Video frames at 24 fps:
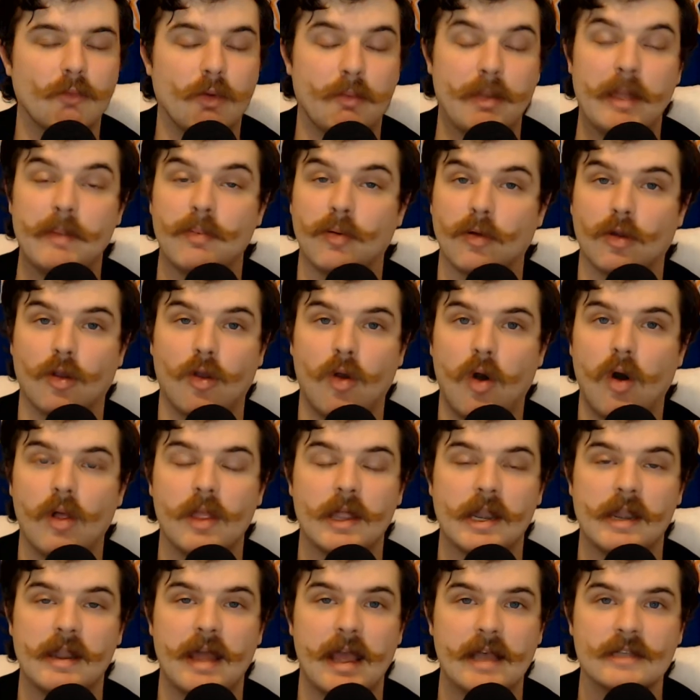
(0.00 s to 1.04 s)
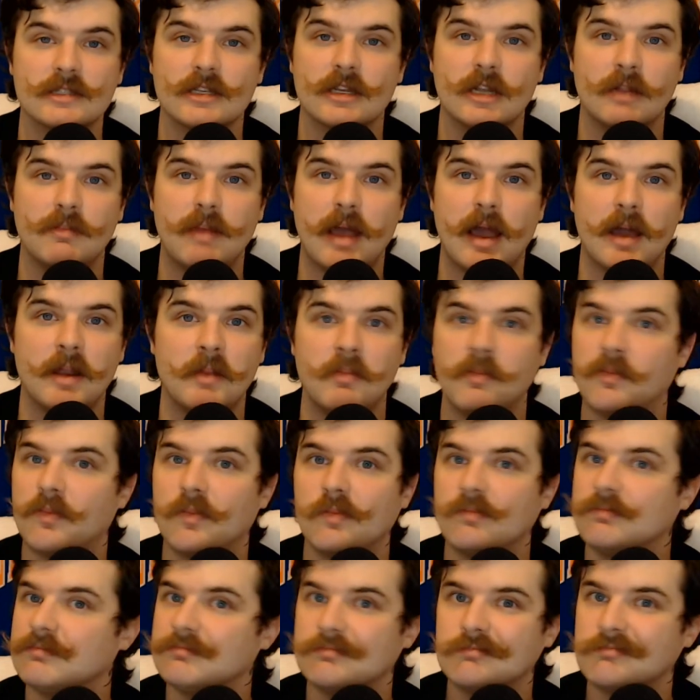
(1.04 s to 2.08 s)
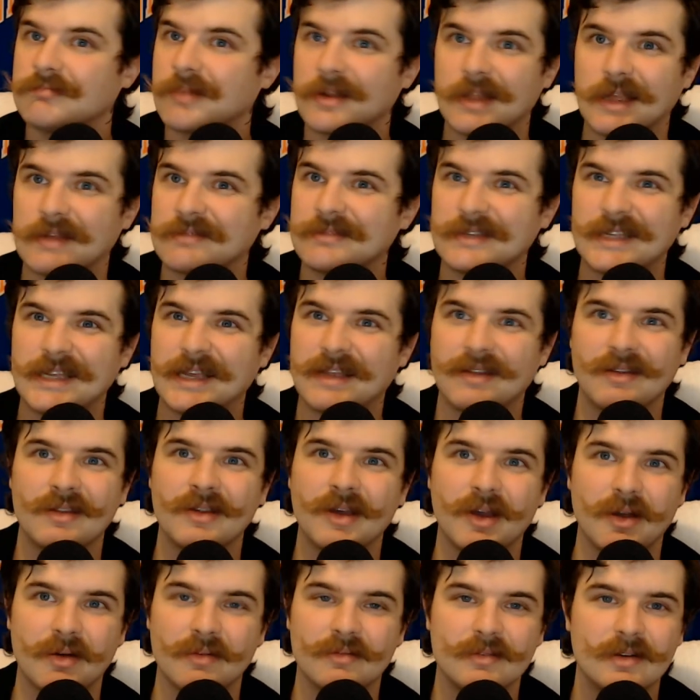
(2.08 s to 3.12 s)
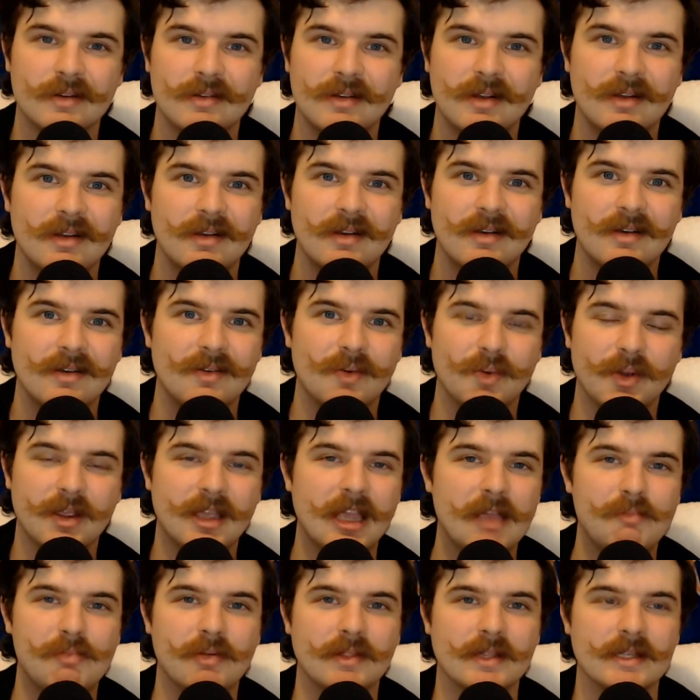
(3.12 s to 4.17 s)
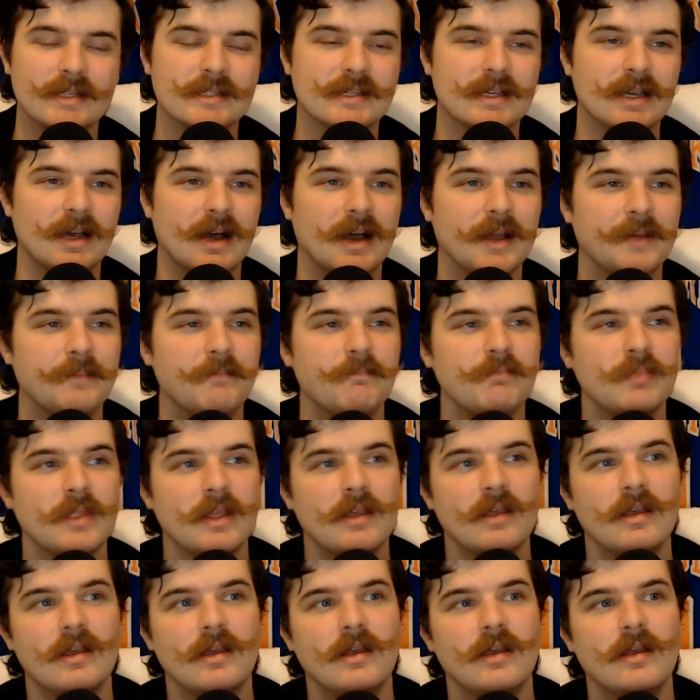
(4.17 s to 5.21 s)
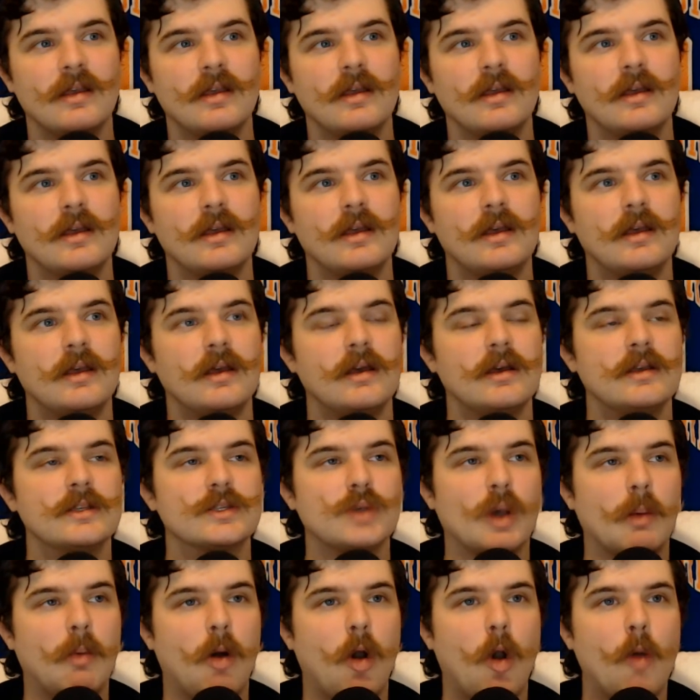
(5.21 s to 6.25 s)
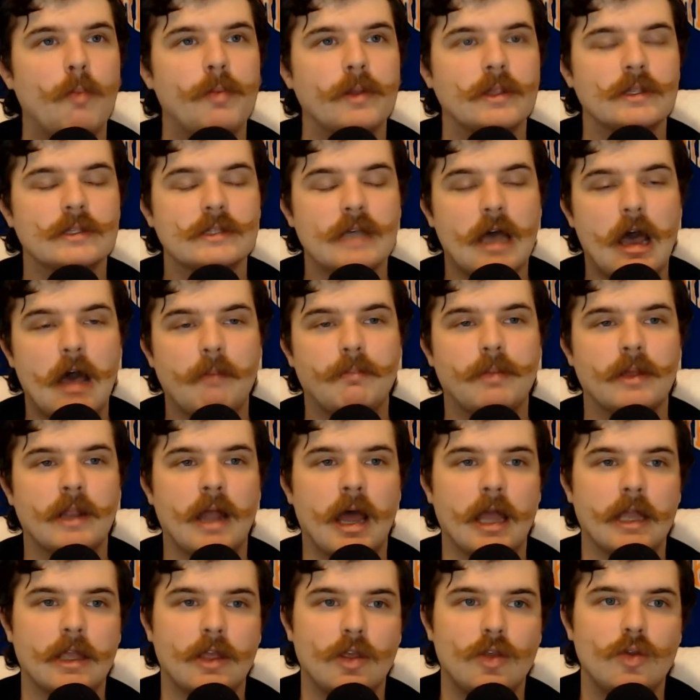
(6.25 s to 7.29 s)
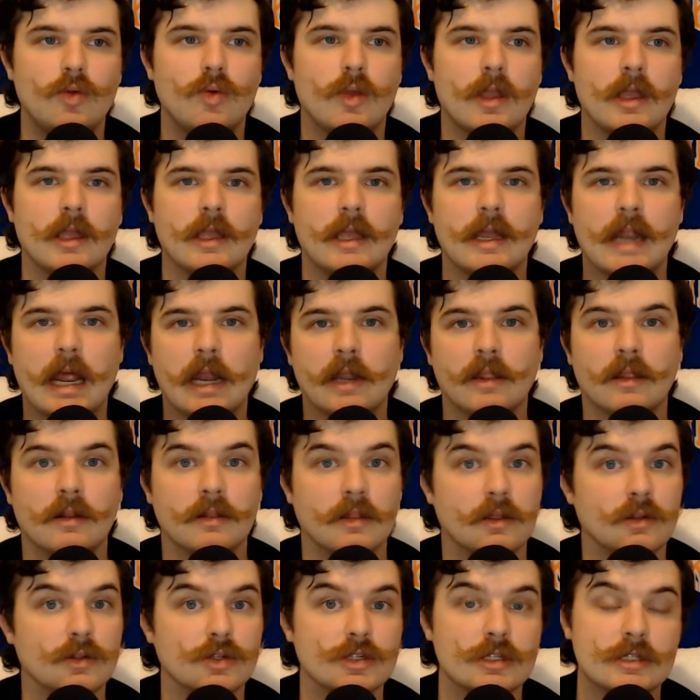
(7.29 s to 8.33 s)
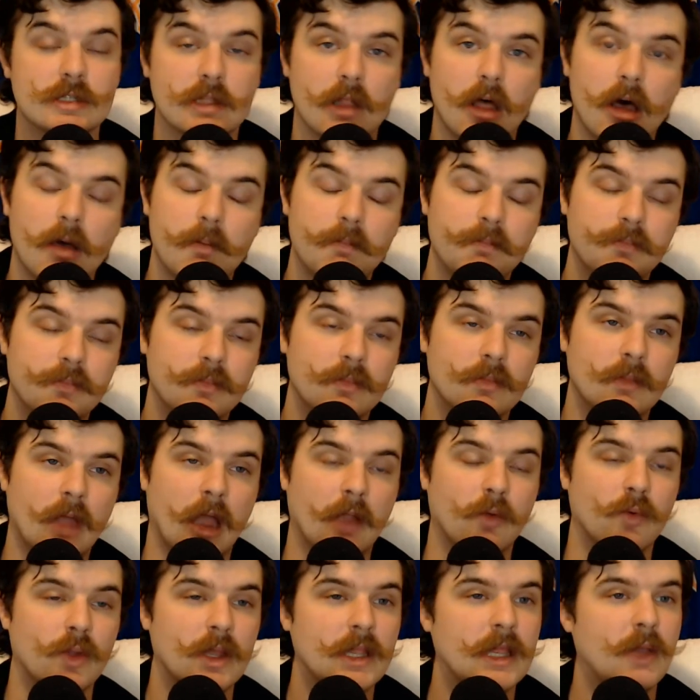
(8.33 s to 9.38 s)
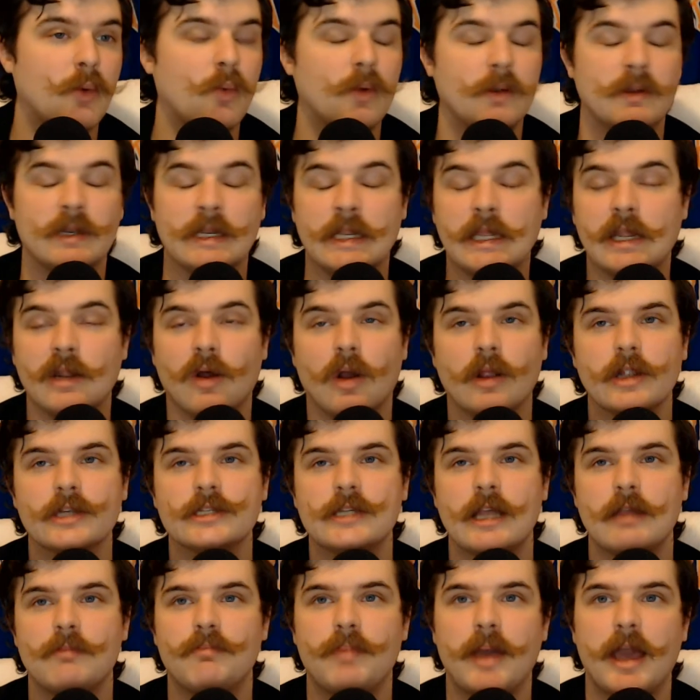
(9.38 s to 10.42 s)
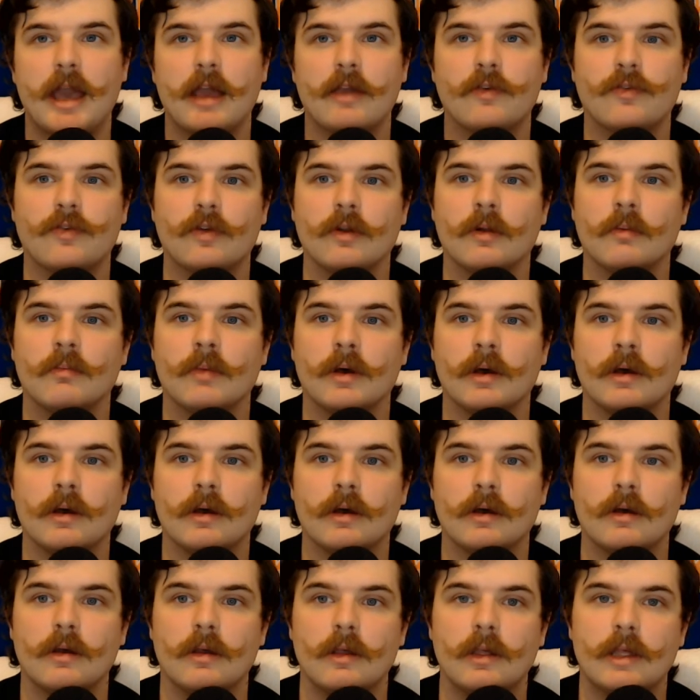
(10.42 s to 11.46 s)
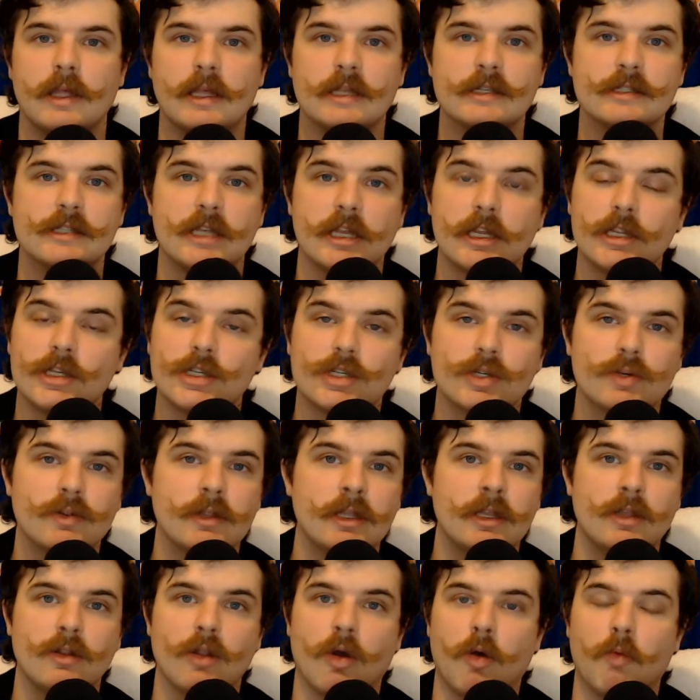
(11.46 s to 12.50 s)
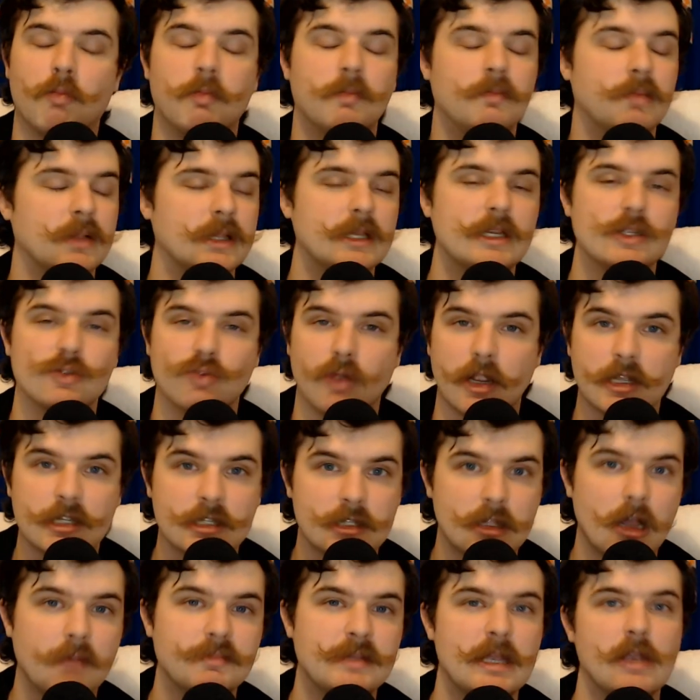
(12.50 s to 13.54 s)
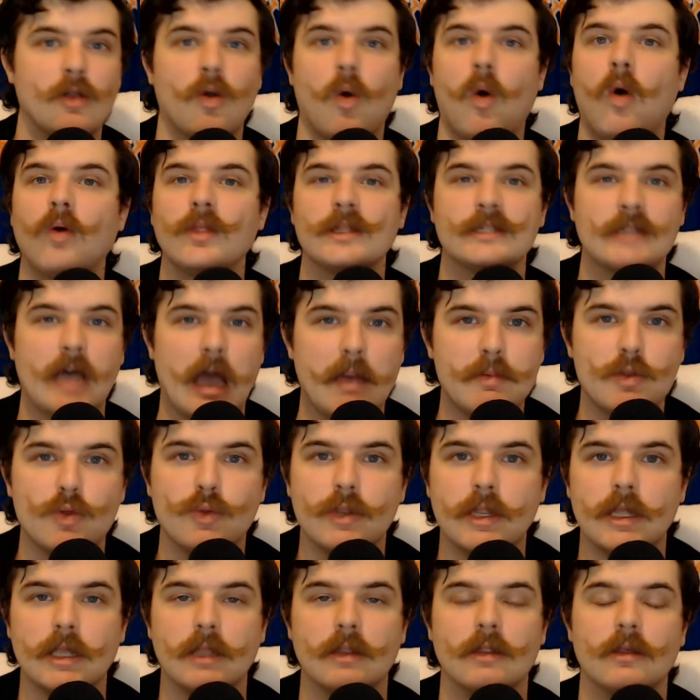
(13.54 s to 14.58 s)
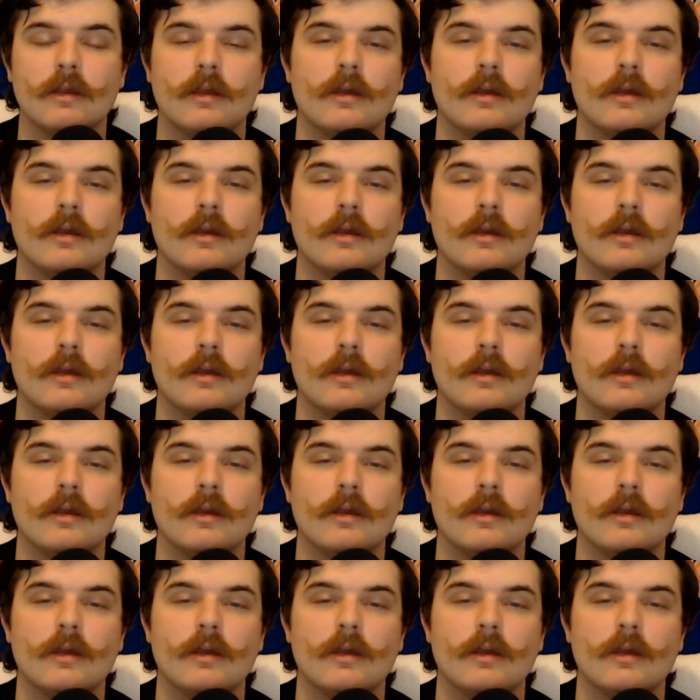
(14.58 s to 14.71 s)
people are calling and asking about him, we're like, yeah, no. We're keeping this guy. So I'm hoping Top and IQ can get out of their little slump. I really need RJ back from his injury. You know, please rest up. Take all the time you need.